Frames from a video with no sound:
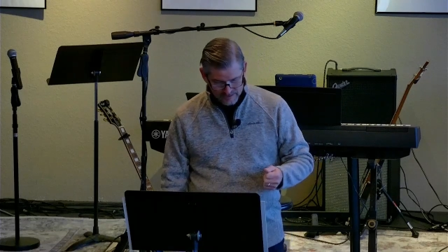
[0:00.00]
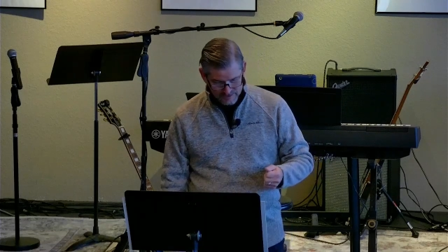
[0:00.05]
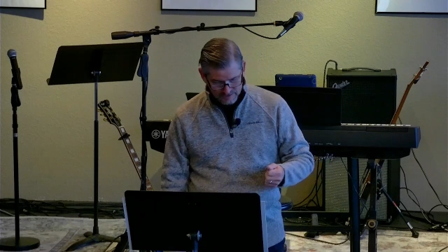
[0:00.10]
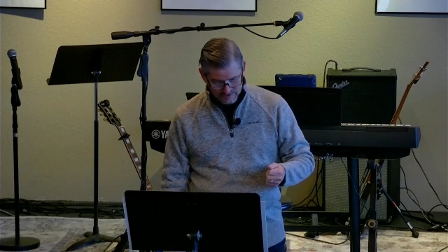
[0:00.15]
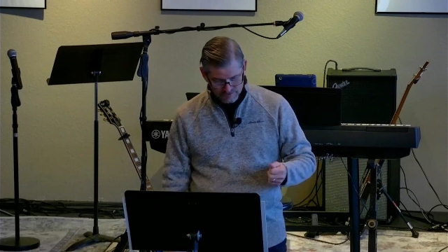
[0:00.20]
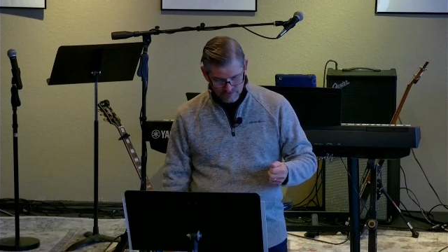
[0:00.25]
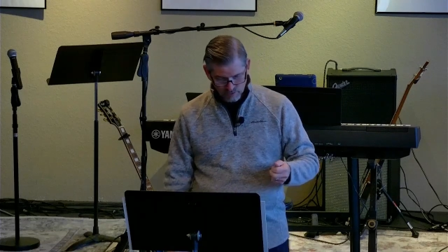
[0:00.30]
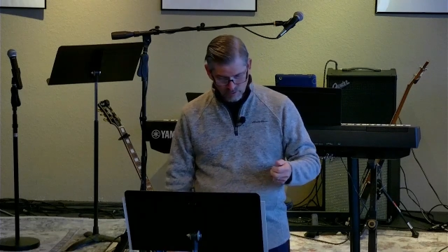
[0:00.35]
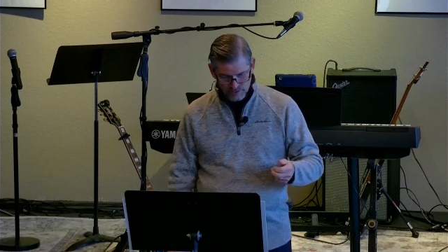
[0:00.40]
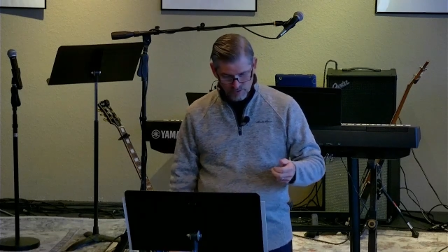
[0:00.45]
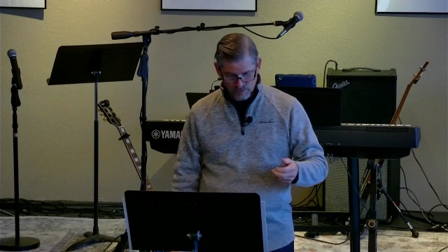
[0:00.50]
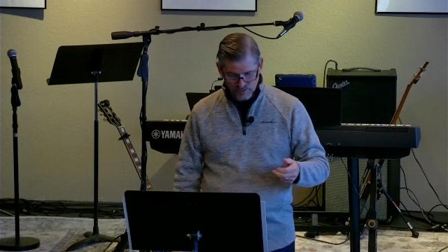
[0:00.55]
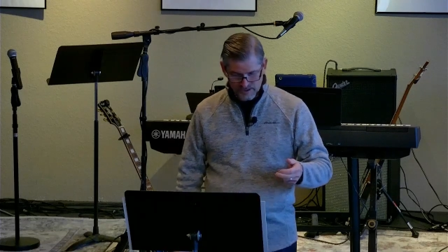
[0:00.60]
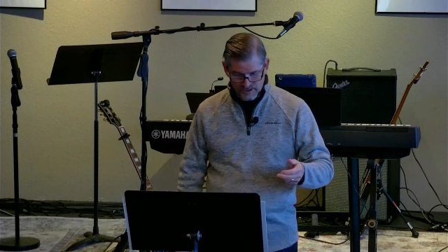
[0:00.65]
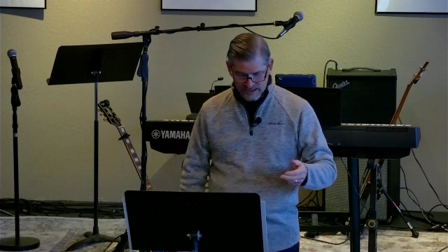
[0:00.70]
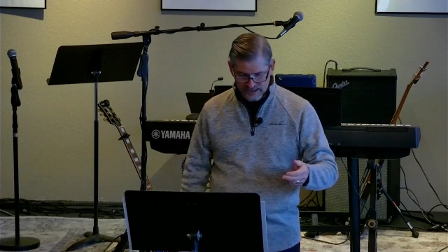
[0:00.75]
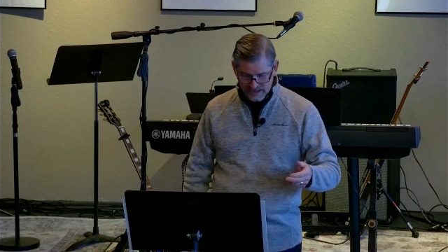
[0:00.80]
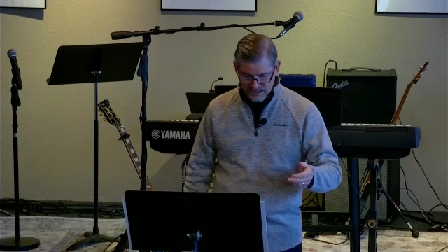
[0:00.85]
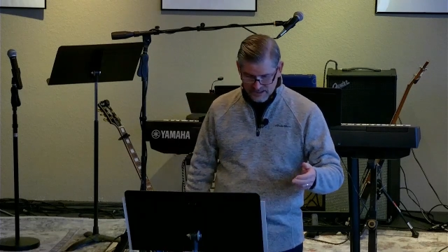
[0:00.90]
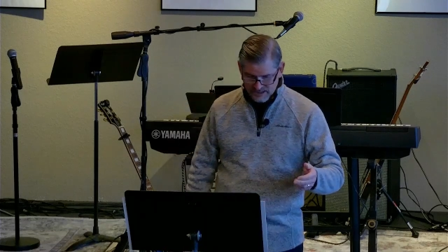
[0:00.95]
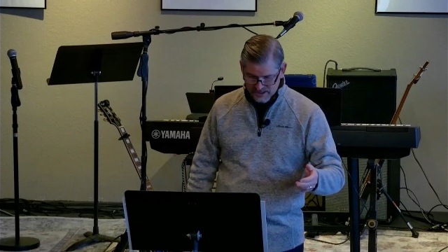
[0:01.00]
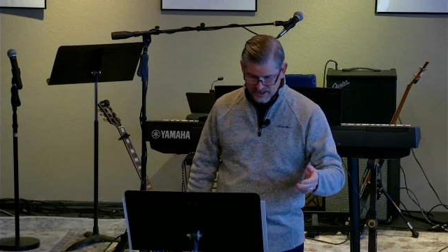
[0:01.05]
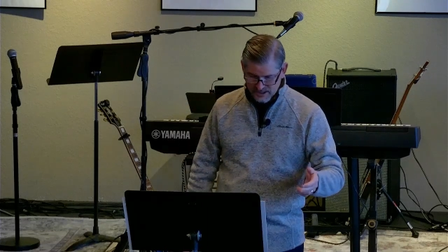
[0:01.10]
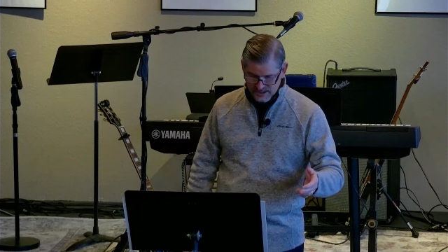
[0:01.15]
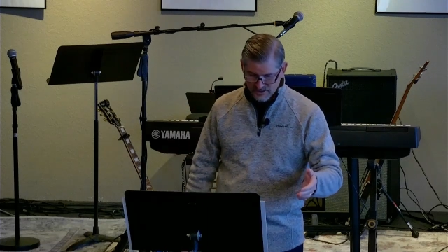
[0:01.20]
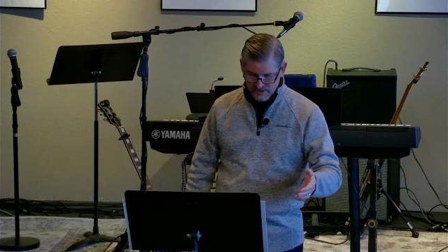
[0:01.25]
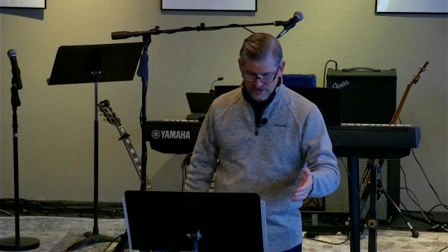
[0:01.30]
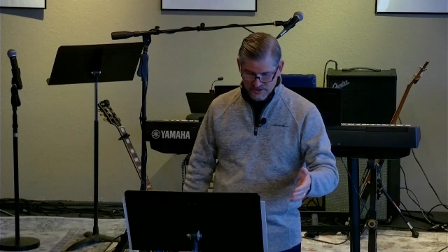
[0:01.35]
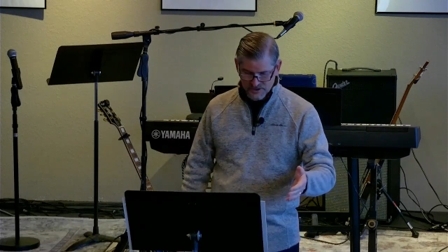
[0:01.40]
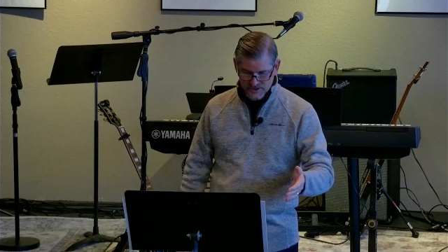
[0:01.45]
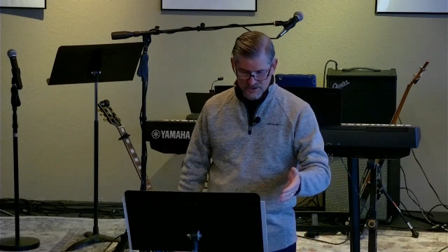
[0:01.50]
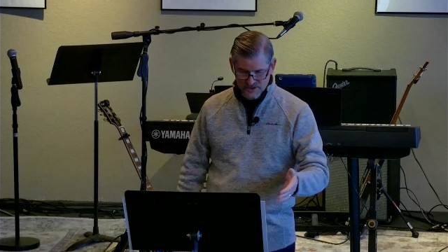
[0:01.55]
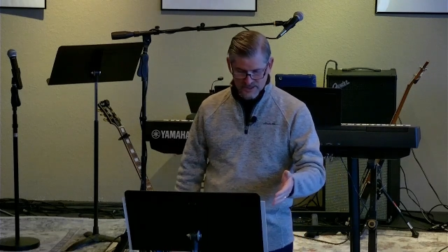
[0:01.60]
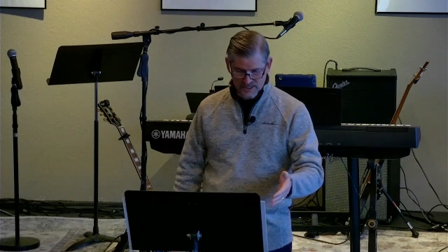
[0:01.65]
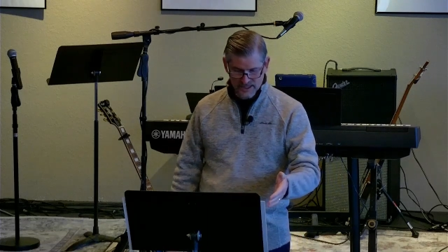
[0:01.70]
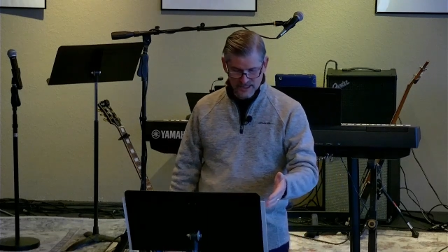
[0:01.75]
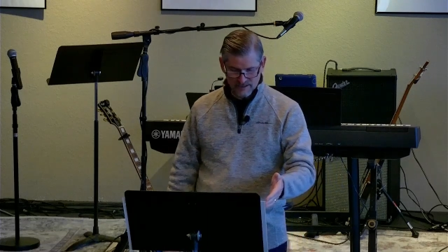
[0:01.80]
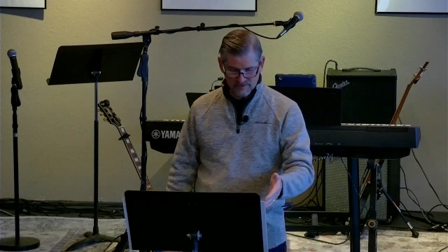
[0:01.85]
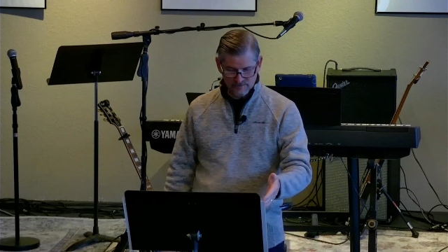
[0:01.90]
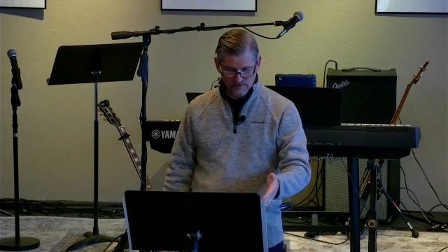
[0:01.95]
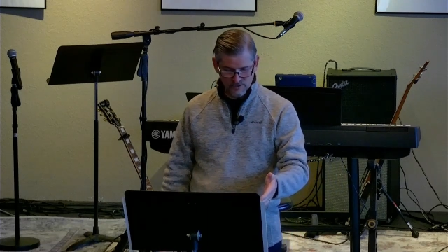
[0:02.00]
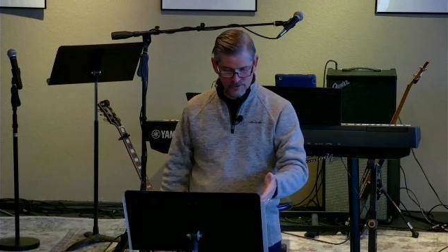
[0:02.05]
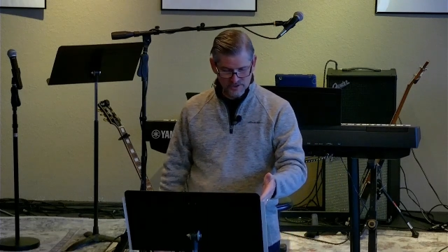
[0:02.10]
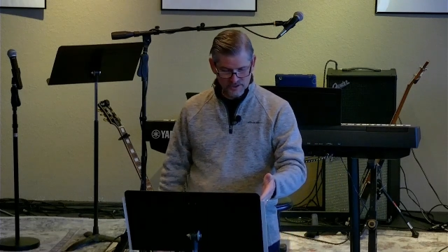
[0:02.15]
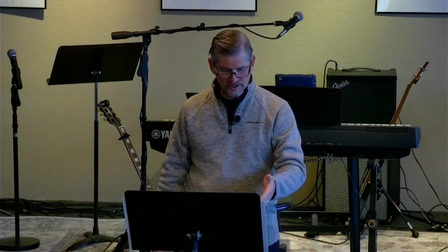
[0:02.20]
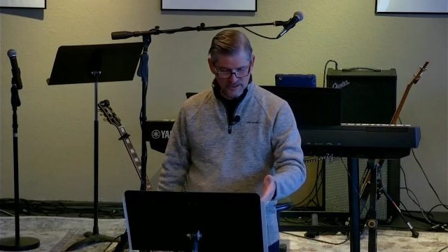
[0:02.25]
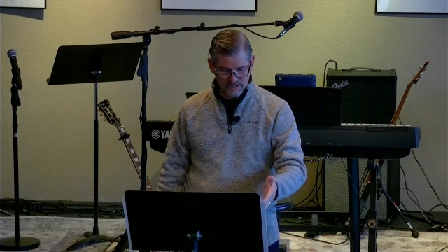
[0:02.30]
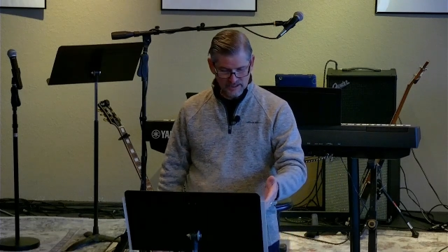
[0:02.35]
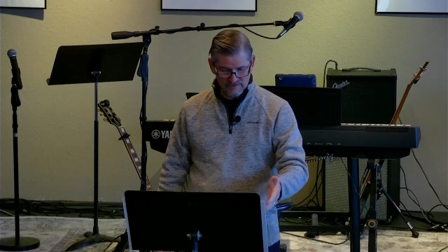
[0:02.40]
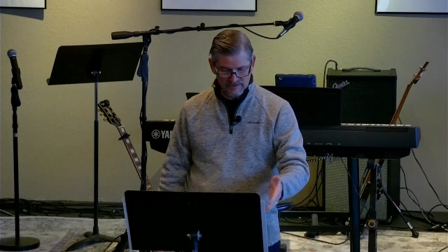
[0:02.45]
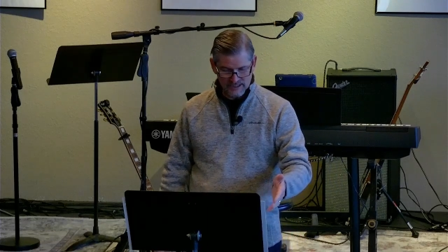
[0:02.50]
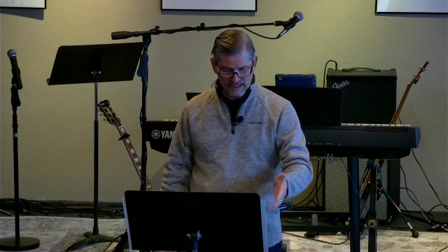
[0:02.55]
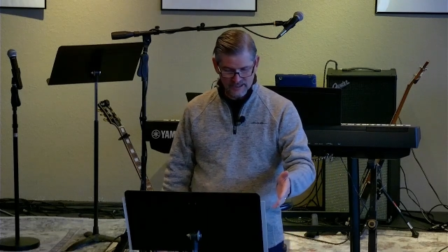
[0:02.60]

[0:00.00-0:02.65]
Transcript: The fourth one he continues to say in verse 11,